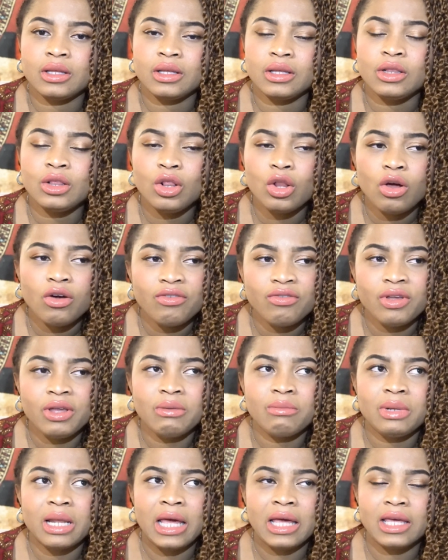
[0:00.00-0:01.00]
Love
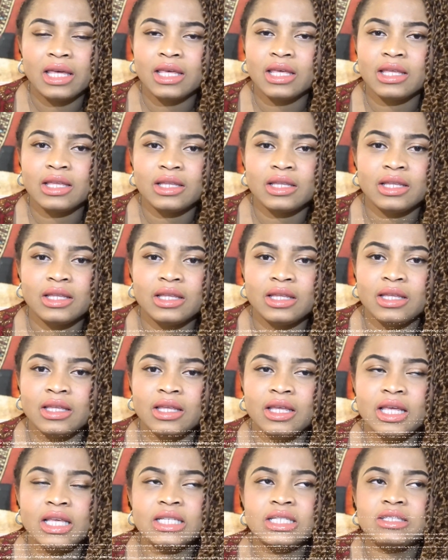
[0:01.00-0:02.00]
him like
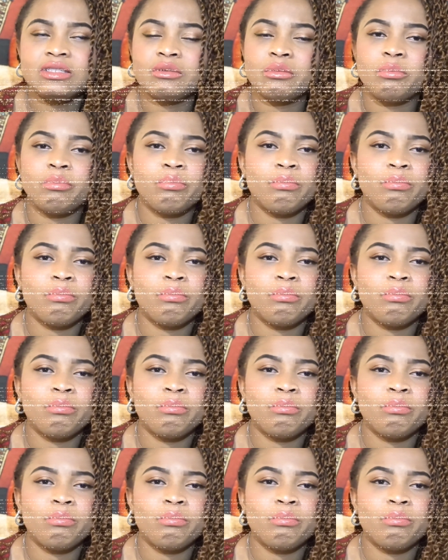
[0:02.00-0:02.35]
he's the